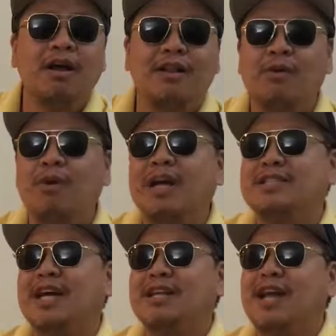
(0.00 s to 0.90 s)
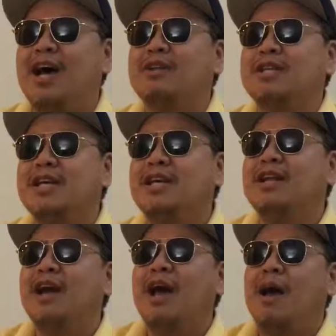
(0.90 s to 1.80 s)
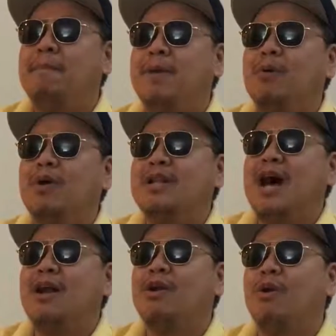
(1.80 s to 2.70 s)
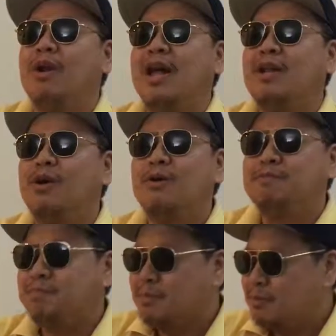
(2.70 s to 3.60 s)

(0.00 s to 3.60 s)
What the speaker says: And then when I sat down to eat at B1 down in Orlando,